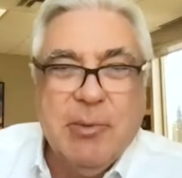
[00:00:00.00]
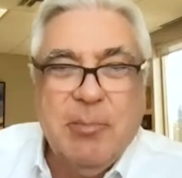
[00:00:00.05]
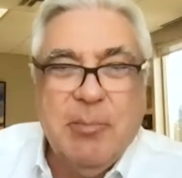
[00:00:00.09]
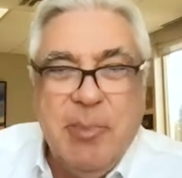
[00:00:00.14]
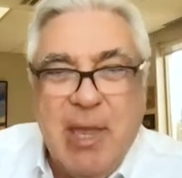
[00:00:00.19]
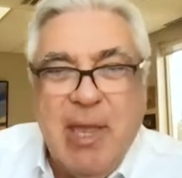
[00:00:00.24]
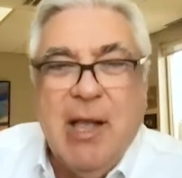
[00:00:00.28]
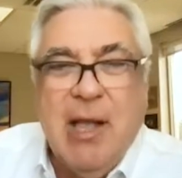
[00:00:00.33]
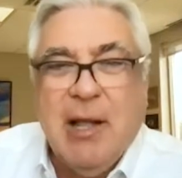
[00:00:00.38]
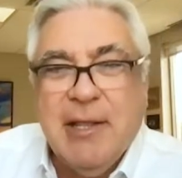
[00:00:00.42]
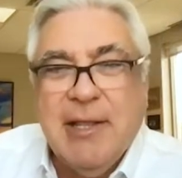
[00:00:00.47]

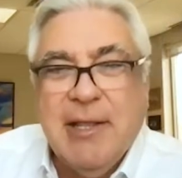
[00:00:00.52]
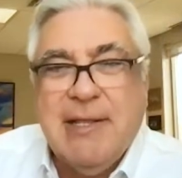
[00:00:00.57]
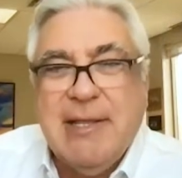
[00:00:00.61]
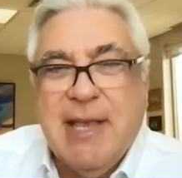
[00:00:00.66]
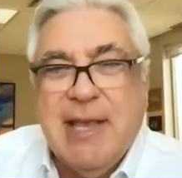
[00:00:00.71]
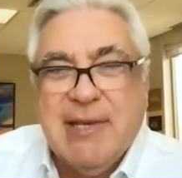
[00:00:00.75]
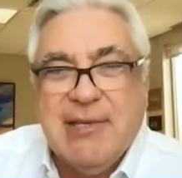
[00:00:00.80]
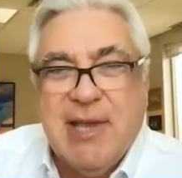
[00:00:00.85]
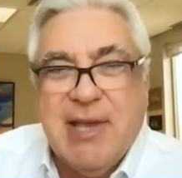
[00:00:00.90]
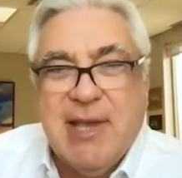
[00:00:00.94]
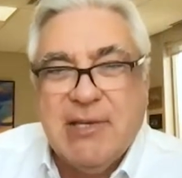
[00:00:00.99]
being on the
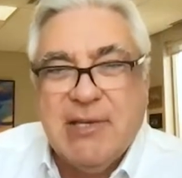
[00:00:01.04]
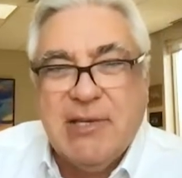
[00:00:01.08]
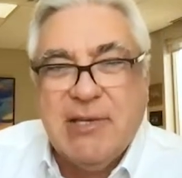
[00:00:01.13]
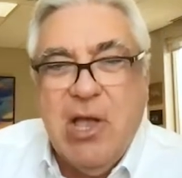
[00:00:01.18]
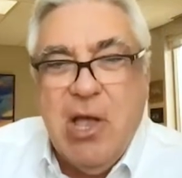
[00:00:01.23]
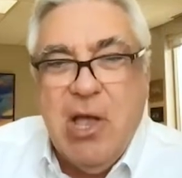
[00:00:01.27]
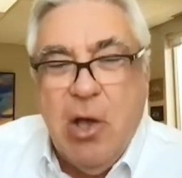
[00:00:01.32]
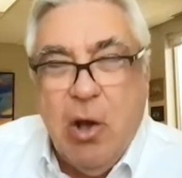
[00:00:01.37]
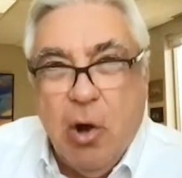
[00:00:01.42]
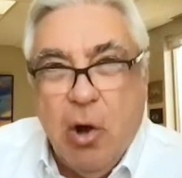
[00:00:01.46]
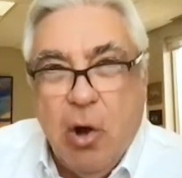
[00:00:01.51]
TSX,
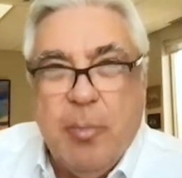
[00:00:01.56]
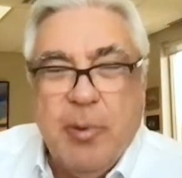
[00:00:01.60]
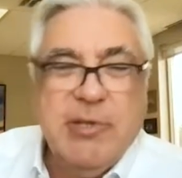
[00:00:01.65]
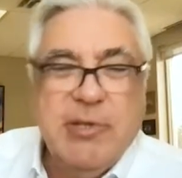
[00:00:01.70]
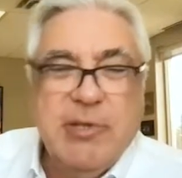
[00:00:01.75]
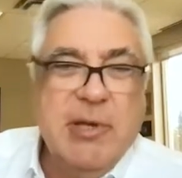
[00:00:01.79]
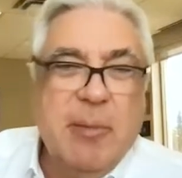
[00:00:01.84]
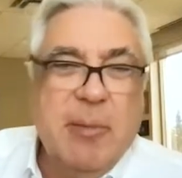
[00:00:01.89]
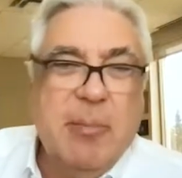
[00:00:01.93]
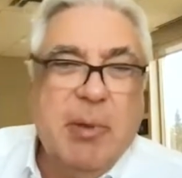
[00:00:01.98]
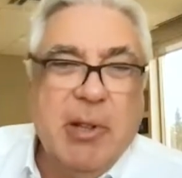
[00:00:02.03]

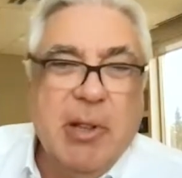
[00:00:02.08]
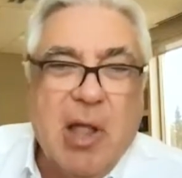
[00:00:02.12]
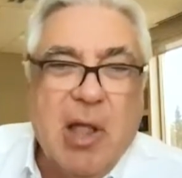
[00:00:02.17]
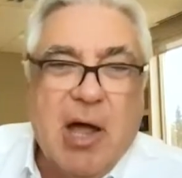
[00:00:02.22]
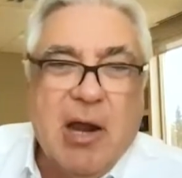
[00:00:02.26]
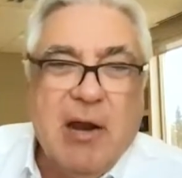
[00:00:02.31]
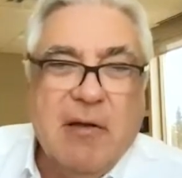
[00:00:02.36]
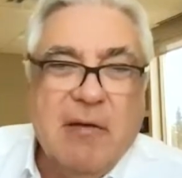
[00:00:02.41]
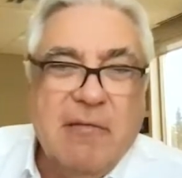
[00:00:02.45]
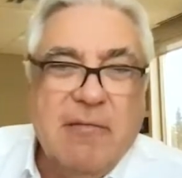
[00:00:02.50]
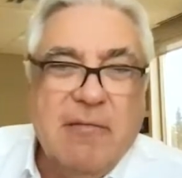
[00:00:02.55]
opens up a
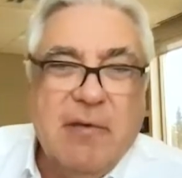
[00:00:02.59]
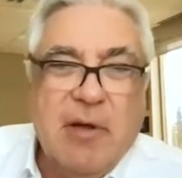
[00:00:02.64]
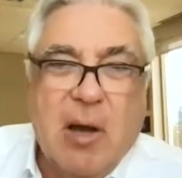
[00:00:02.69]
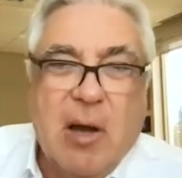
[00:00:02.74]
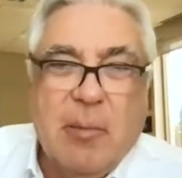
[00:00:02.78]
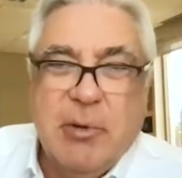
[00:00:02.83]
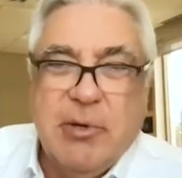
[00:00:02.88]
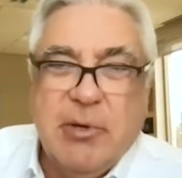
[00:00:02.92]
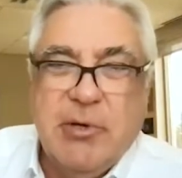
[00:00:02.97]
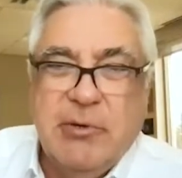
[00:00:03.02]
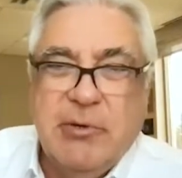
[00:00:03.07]
lot of
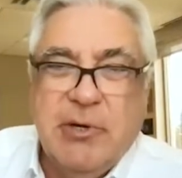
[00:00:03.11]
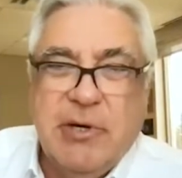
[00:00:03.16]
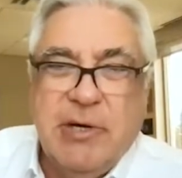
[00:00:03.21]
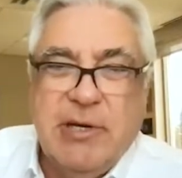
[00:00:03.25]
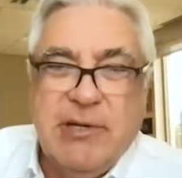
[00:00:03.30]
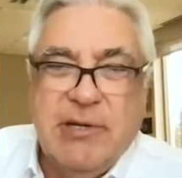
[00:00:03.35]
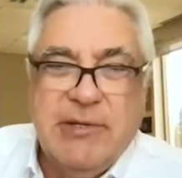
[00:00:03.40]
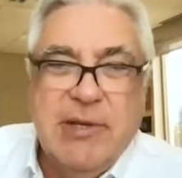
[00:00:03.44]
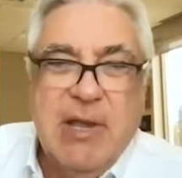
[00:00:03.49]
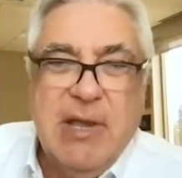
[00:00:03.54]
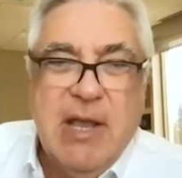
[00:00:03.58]

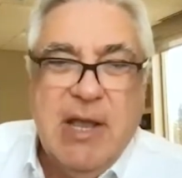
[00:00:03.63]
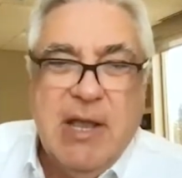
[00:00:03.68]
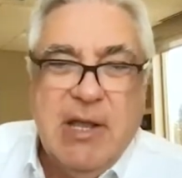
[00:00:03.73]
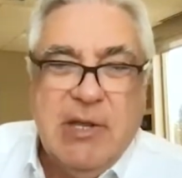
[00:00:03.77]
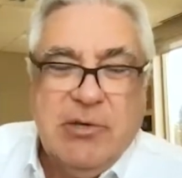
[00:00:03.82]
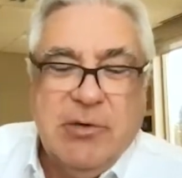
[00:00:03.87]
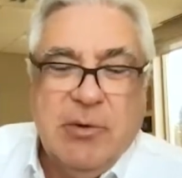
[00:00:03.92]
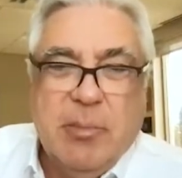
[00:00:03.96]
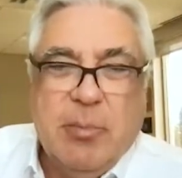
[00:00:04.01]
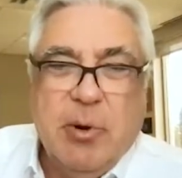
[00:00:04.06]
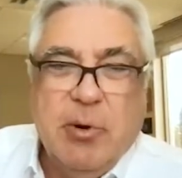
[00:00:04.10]
opportunities
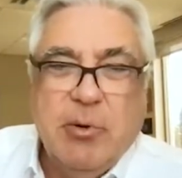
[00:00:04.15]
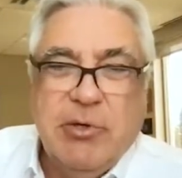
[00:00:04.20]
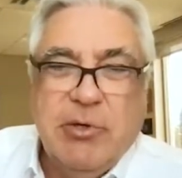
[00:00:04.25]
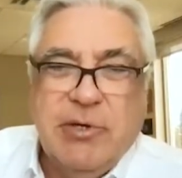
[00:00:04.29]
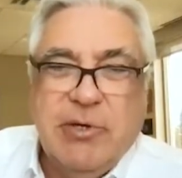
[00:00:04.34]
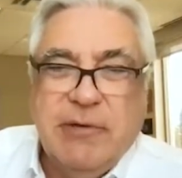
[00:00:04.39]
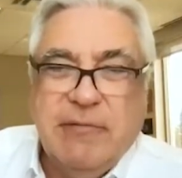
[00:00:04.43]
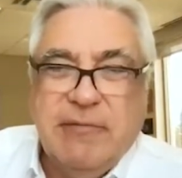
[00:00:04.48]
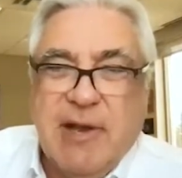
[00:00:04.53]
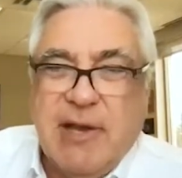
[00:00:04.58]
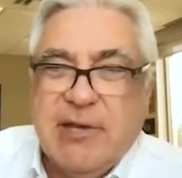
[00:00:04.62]
to approach
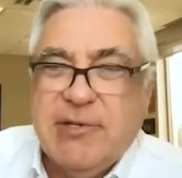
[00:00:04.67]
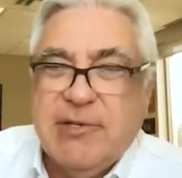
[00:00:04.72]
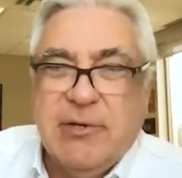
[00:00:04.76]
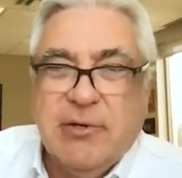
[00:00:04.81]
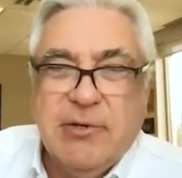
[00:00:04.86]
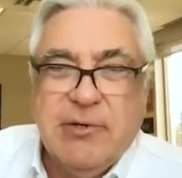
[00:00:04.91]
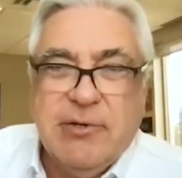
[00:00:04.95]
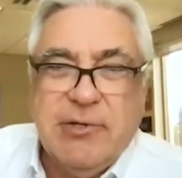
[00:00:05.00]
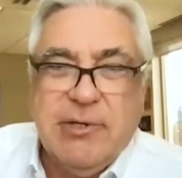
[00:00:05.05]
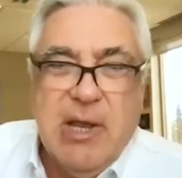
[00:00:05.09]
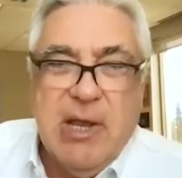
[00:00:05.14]

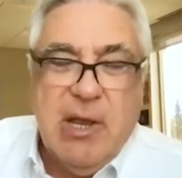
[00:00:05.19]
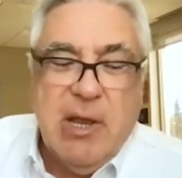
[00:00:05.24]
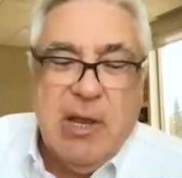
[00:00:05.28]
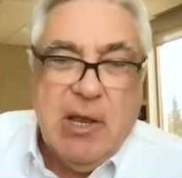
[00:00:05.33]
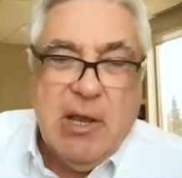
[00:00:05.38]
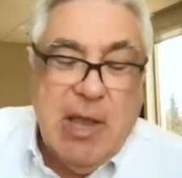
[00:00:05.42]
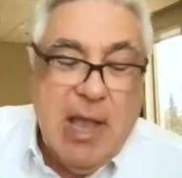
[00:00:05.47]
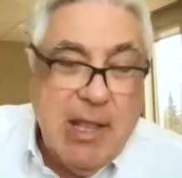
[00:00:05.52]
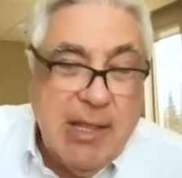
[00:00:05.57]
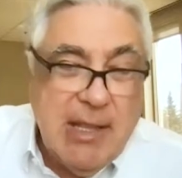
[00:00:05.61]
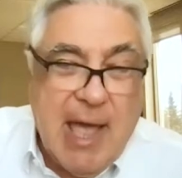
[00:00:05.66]
investors
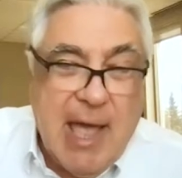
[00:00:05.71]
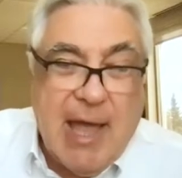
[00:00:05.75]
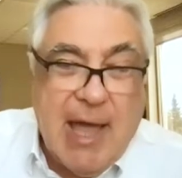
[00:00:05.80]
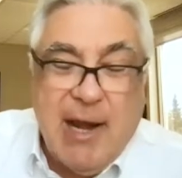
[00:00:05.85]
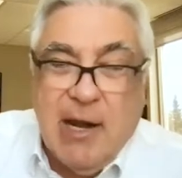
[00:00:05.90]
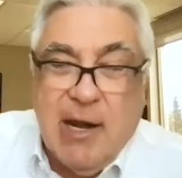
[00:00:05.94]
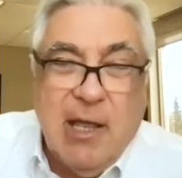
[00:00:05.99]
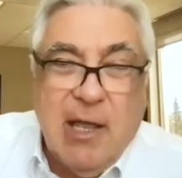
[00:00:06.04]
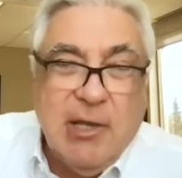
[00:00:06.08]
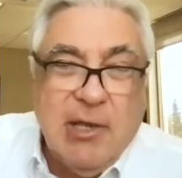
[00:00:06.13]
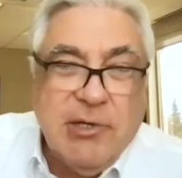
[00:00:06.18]
in
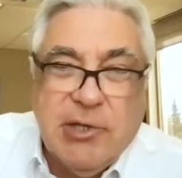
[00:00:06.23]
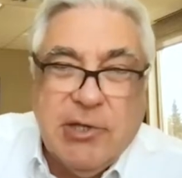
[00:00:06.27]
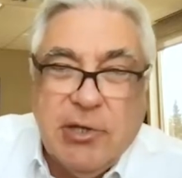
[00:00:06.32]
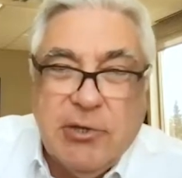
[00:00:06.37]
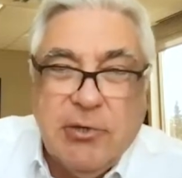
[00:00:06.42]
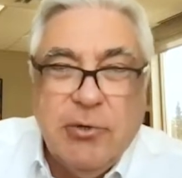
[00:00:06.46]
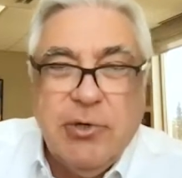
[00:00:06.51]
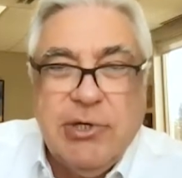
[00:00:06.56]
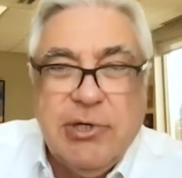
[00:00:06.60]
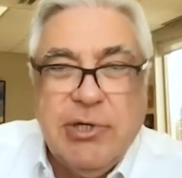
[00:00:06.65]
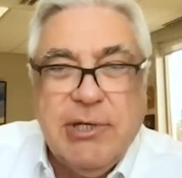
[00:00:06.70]
Canada,
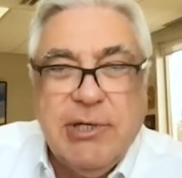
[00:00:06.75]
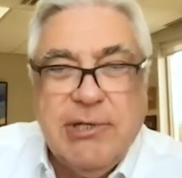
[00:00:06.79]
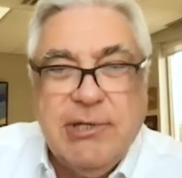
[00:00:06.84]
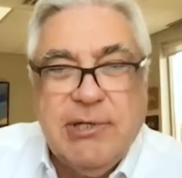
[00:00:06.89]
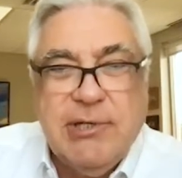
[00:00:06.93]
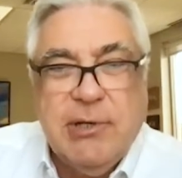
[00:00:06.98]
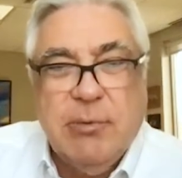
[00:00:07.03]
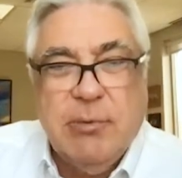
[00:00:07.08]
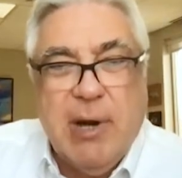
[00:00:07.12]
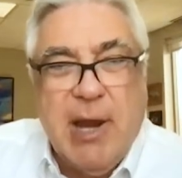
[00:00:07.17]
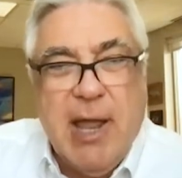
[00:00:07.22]
institutions,
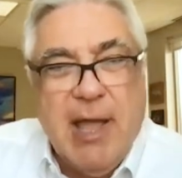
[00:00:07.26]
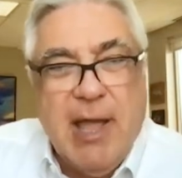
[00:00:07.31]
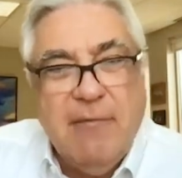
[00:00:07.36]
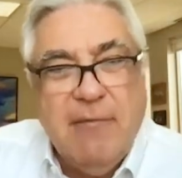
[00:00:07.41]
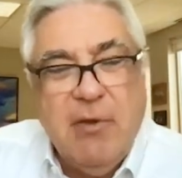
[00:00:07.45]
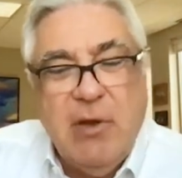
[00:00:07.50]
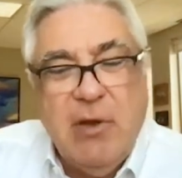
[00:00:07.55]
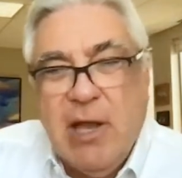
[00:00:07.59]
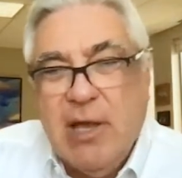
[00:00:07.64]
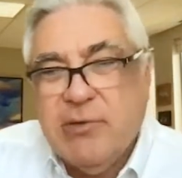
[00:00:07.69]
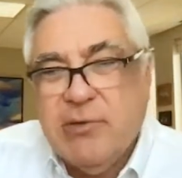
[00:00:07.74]
and what have
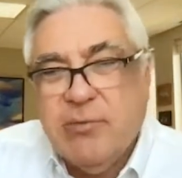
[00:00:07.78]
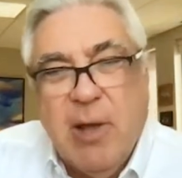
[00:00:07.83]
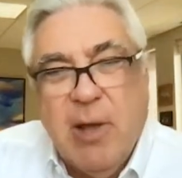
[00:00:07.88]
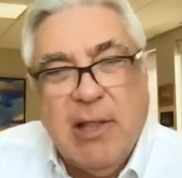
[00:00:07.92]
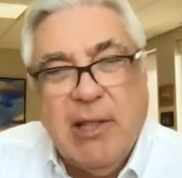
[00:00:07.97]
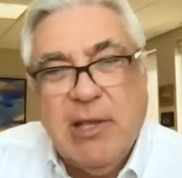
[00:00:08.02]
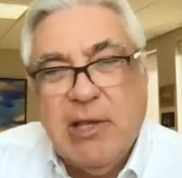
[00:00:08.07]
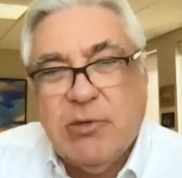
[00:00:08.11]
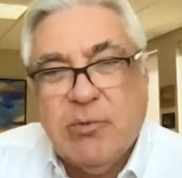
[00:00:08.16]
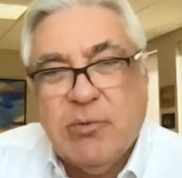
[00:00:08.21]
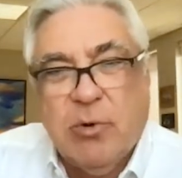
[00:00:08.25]
you, as
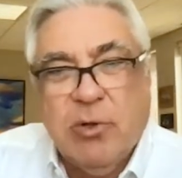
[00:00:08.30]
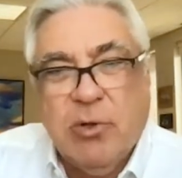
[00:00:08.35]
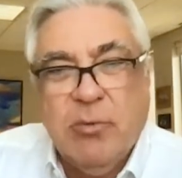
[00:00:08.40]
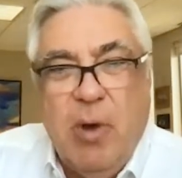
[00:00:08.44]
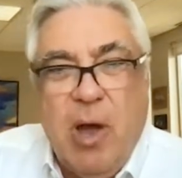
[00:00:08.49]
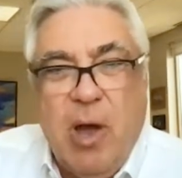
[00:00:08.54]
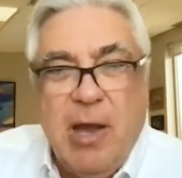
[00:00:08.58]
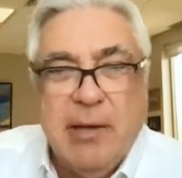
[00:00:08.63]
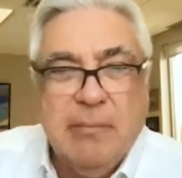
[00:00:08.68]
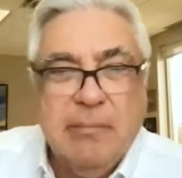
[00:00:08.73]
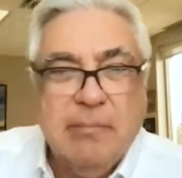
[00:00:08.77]
well as
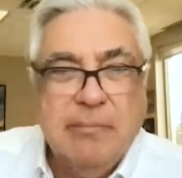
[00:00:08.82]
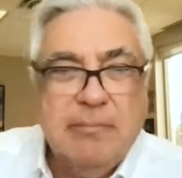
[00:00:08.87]
worldwide.